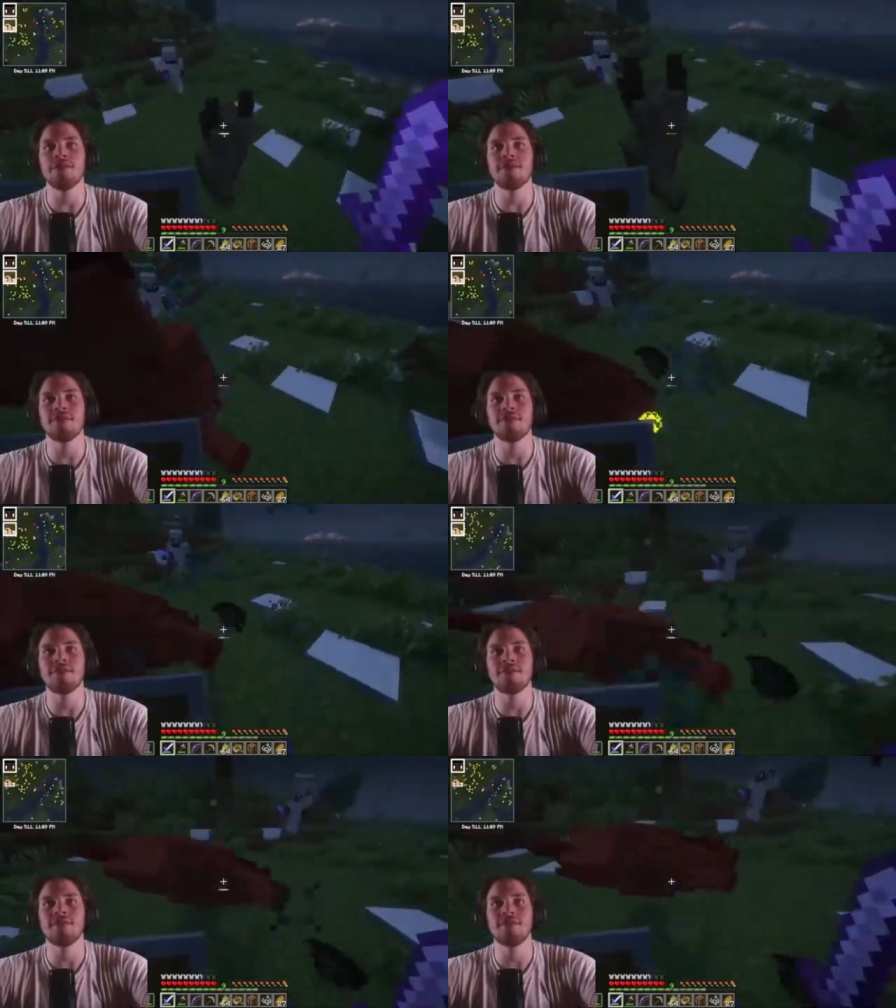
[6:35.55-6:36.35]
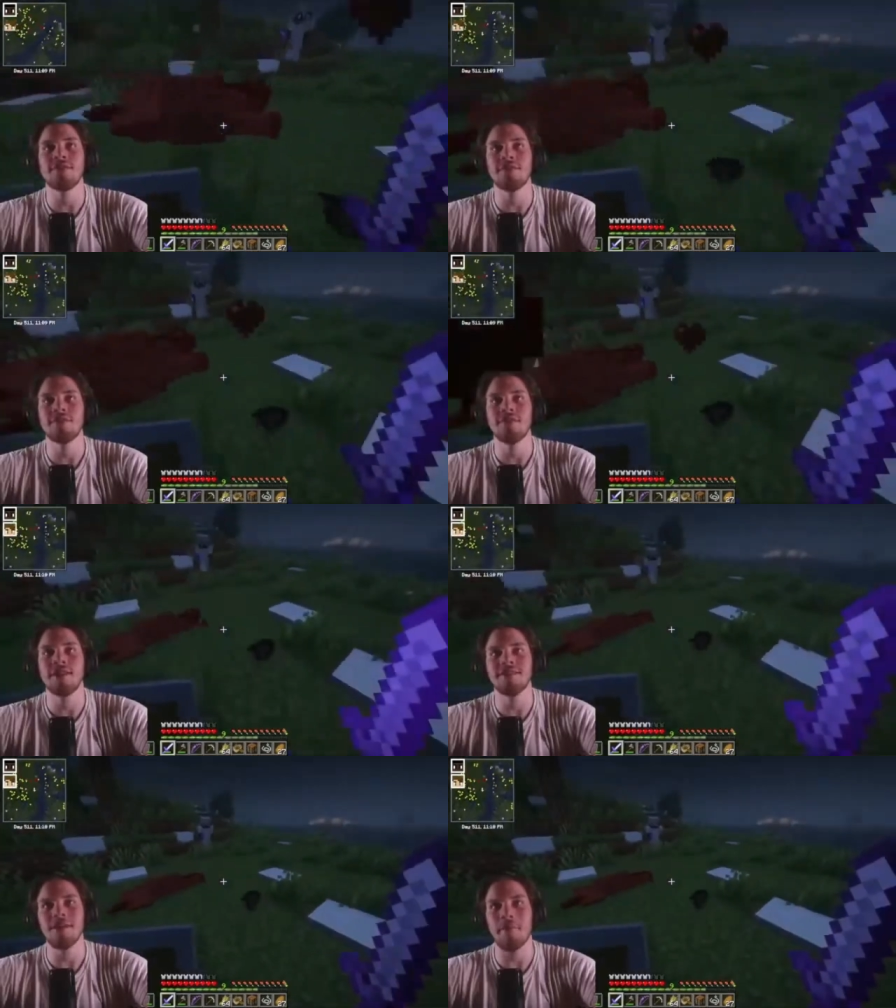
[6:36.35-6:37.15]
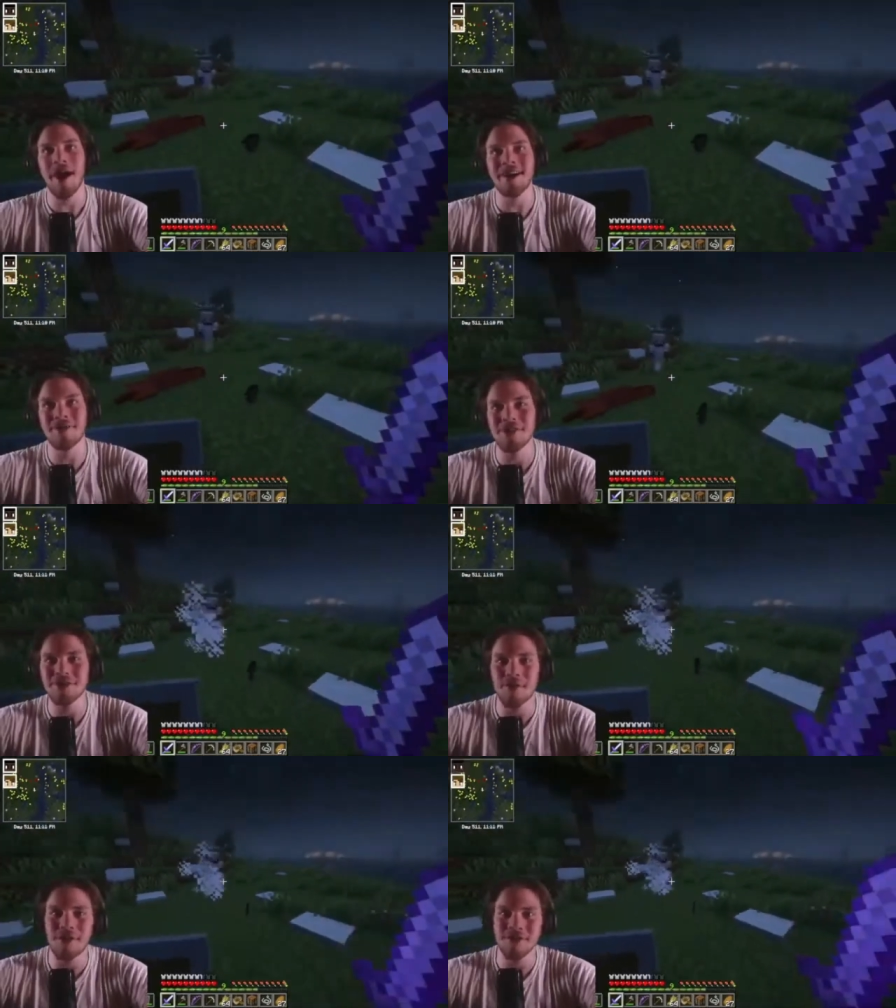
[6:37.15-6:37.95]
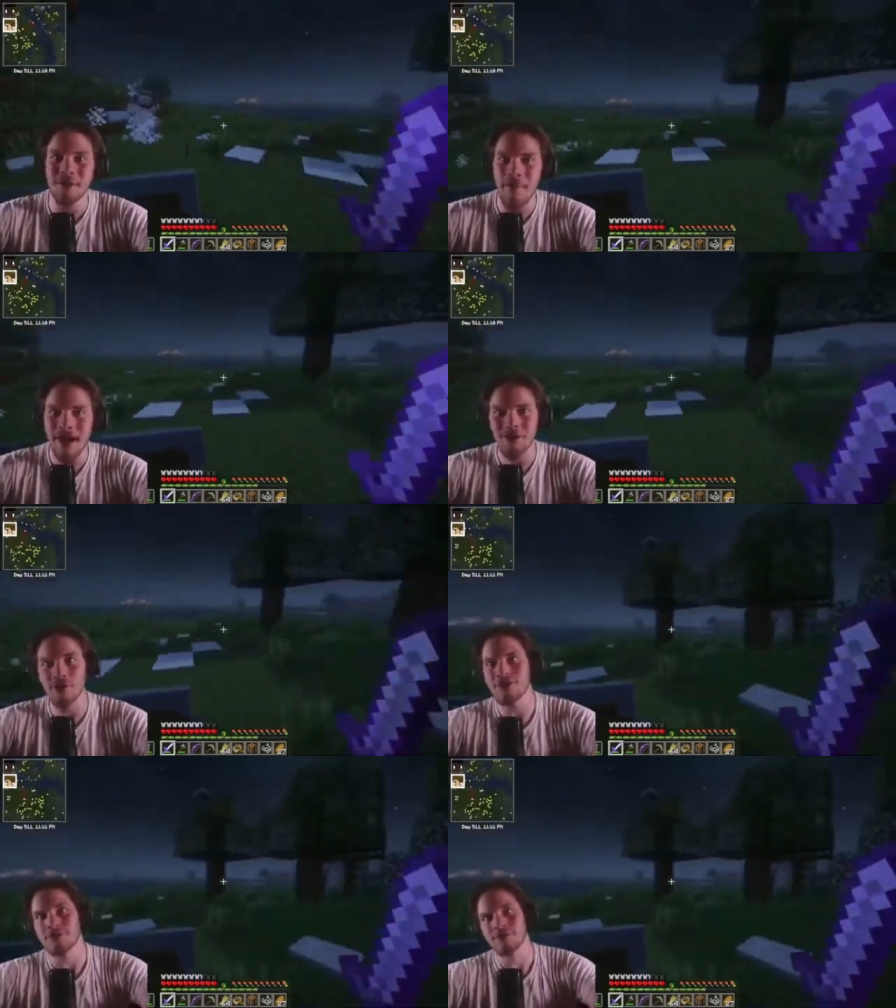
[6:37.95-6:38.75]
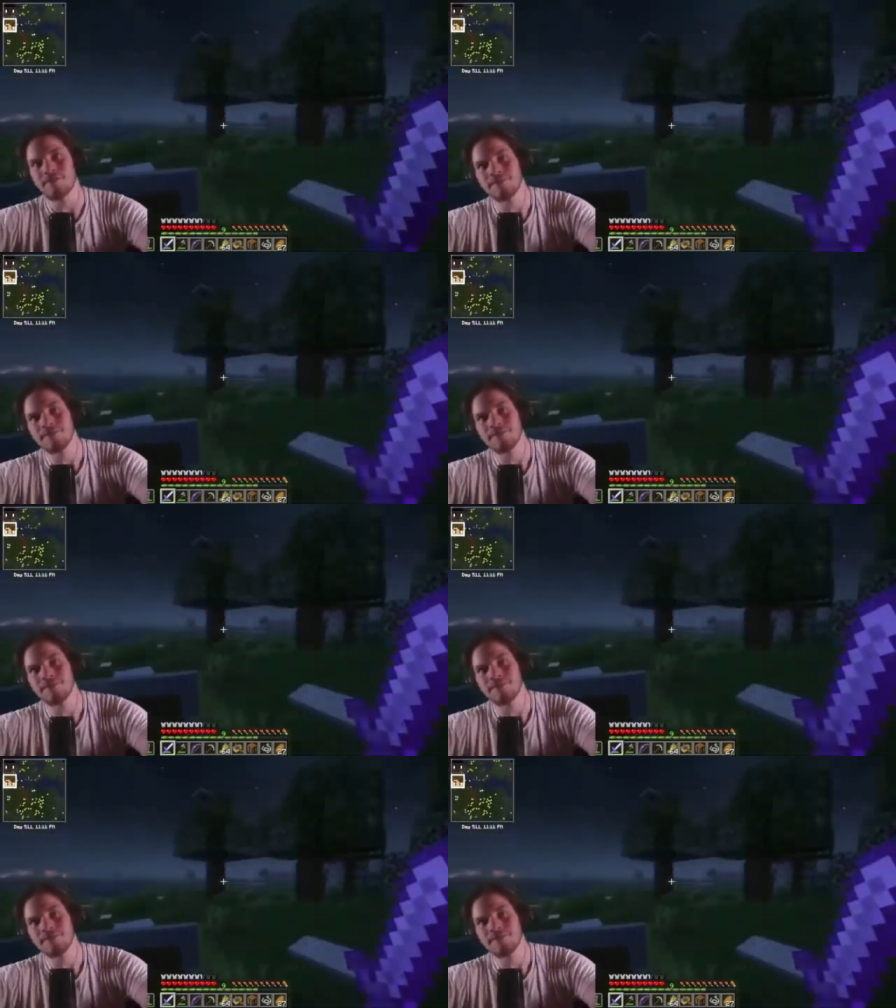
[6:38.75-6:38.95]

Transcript: What the That's the bat creature, bro. It's the bat creature.